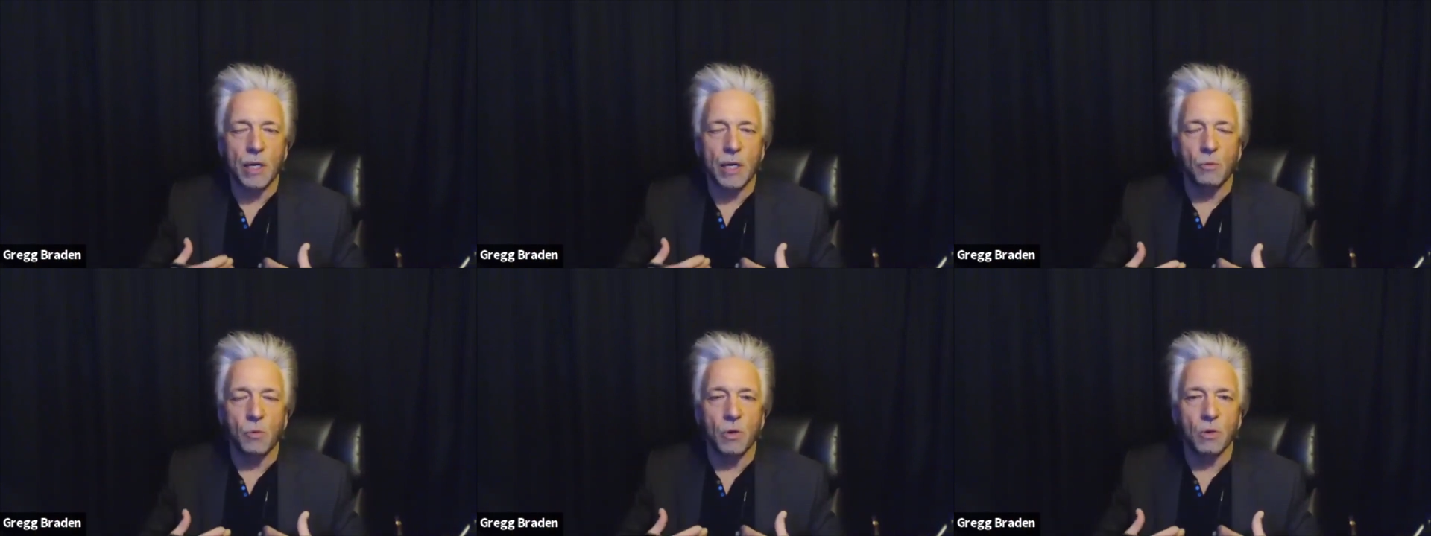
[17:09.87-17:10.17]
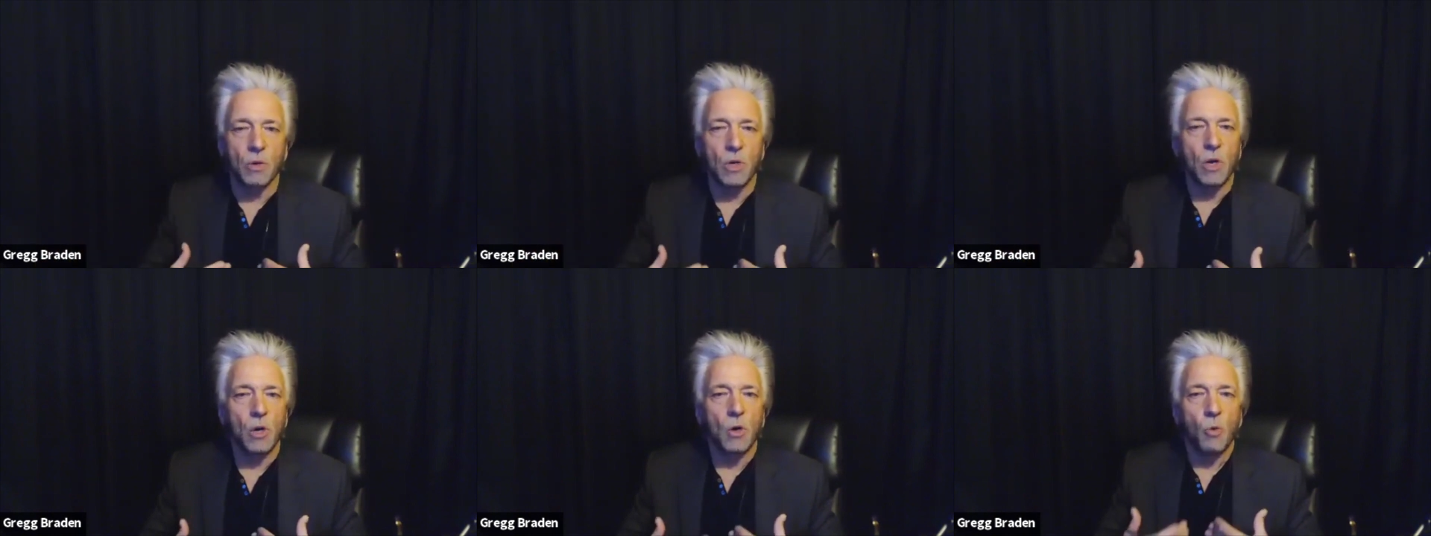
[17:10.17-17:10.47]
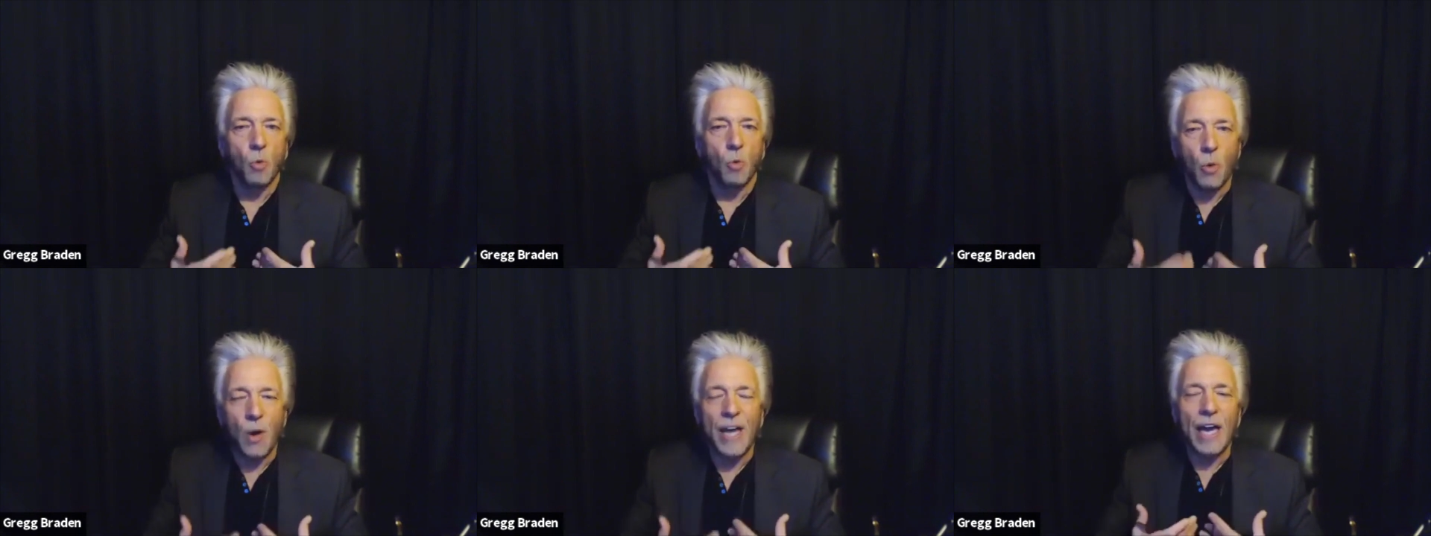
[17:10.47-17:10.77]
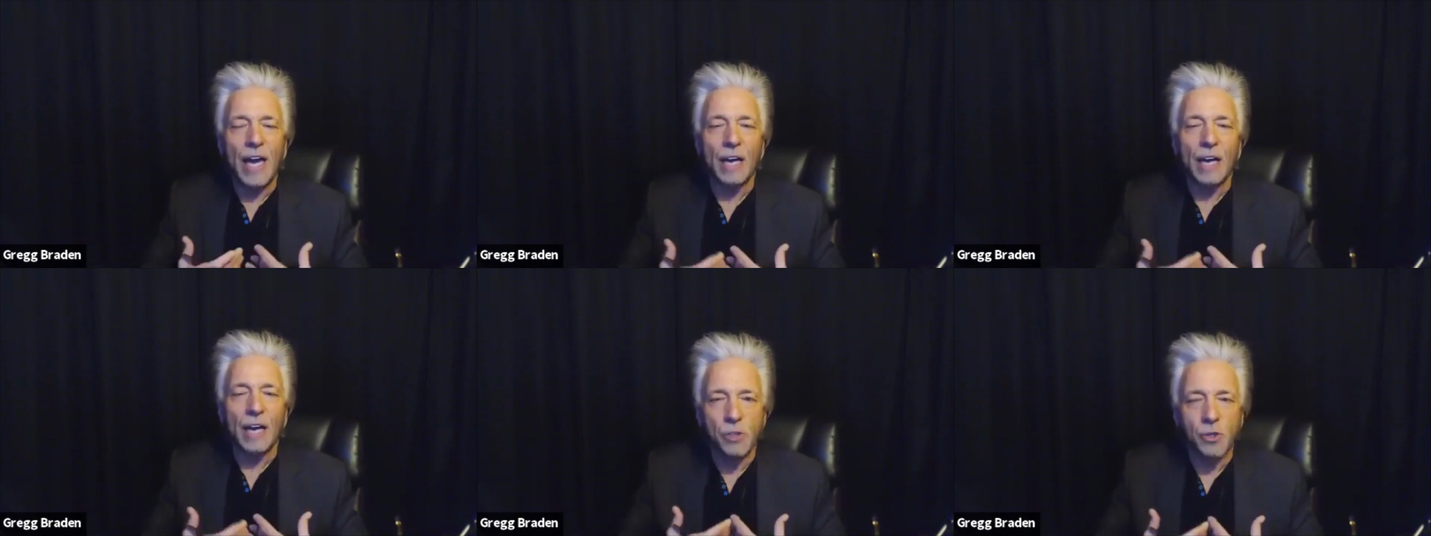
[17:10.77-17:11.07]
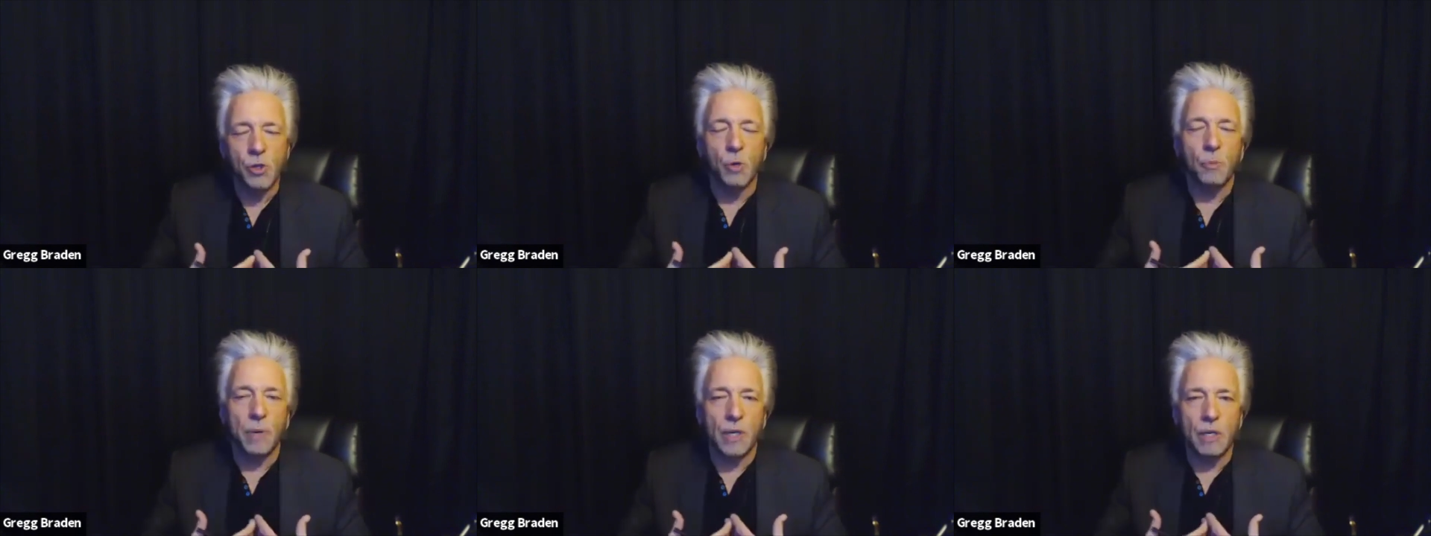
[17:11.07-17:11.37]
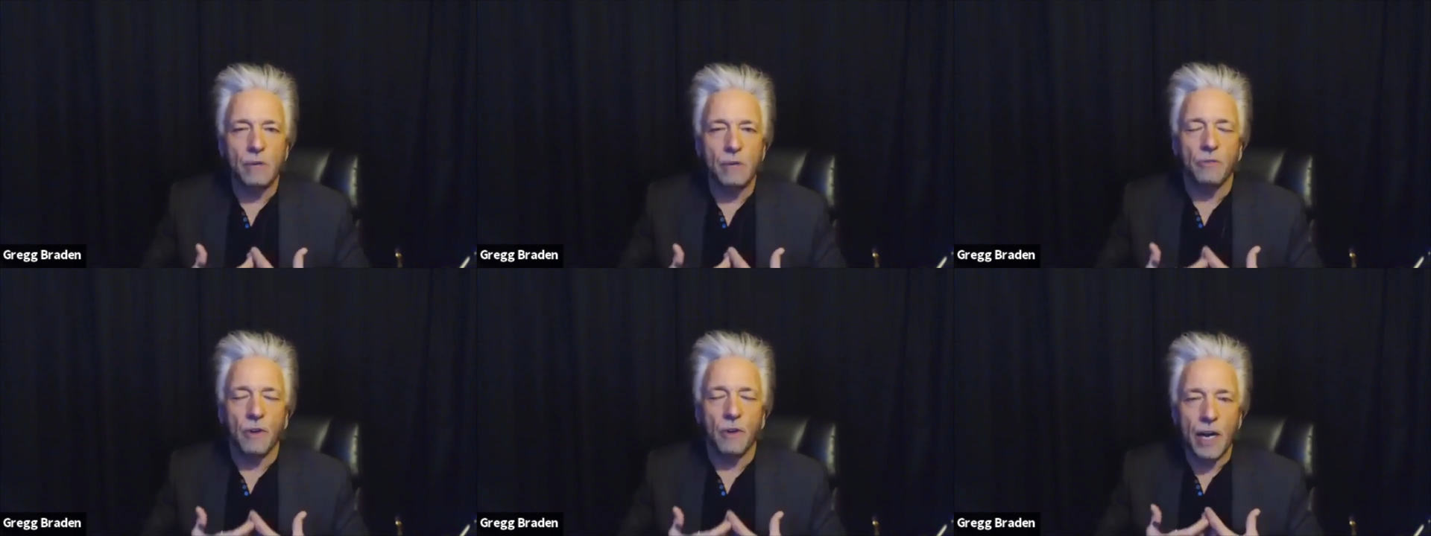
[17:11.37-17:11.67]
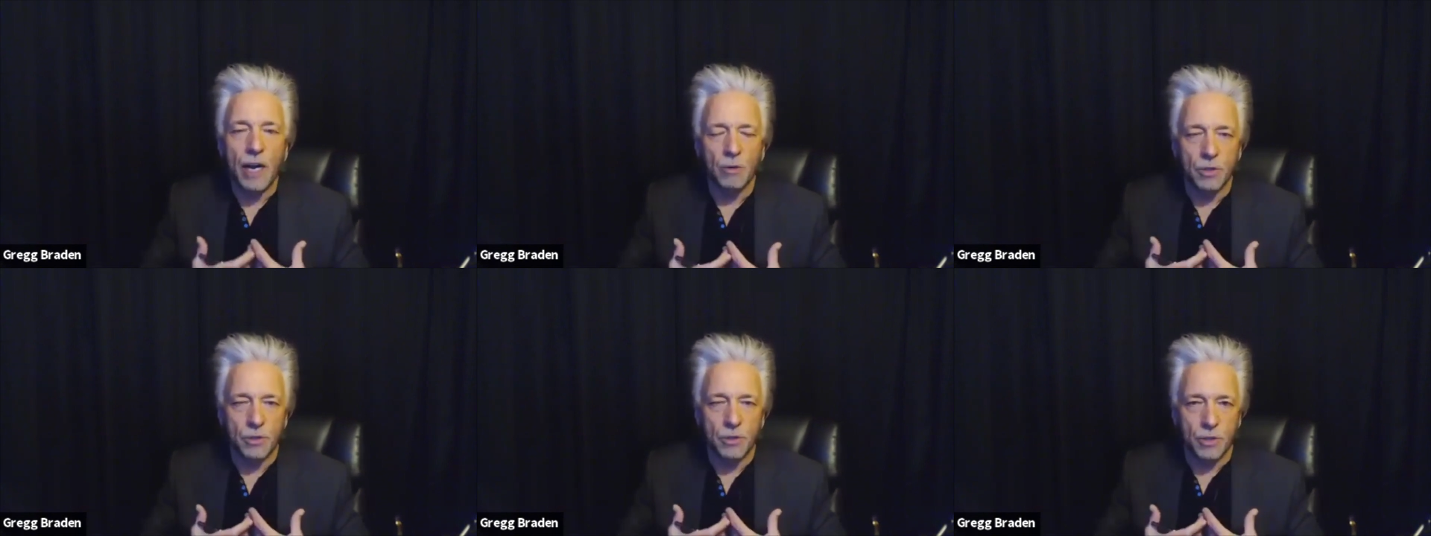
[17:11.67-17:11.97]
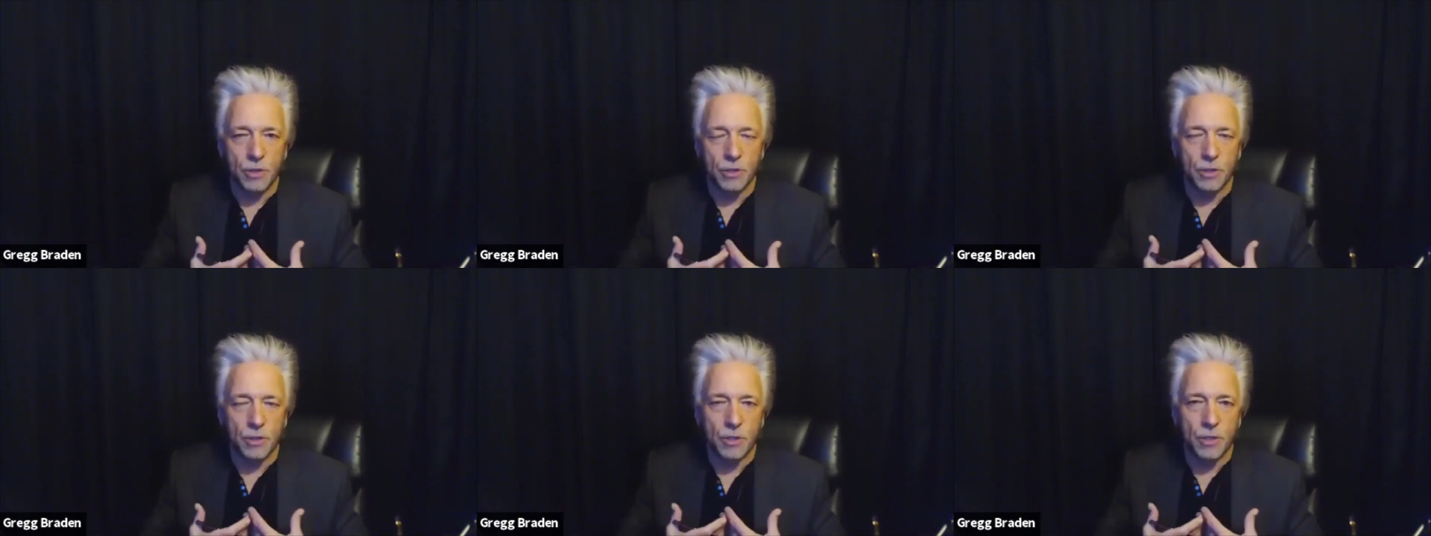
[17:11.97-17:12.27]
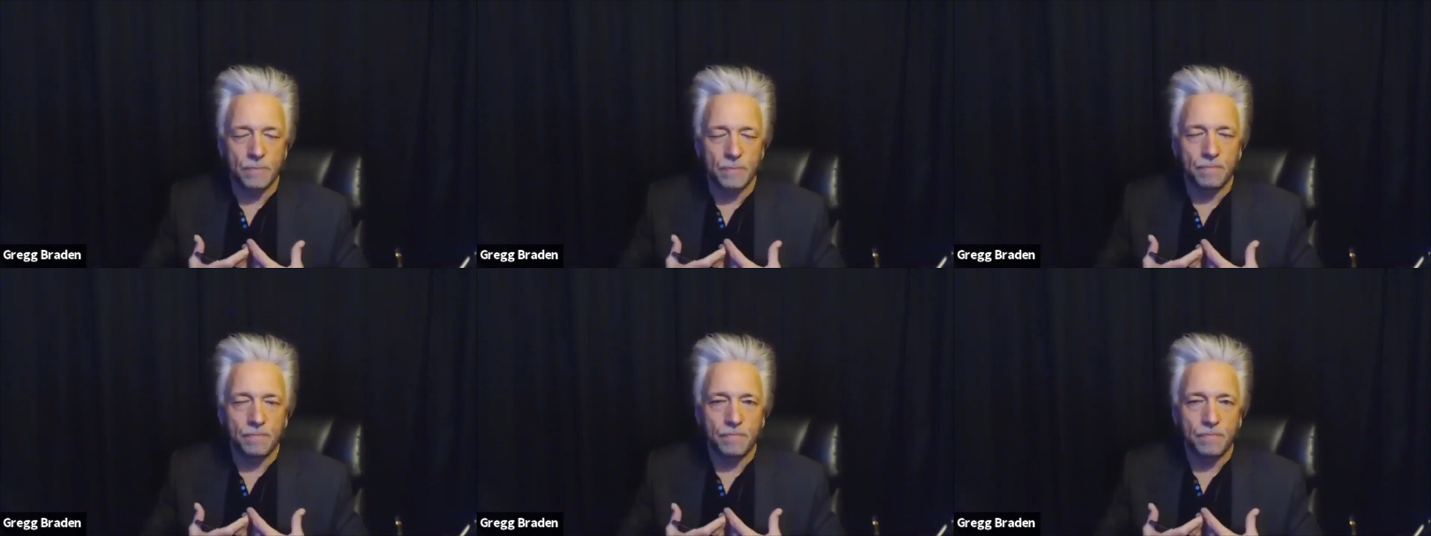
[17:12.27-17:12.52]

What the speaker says: Well, we have so many viruses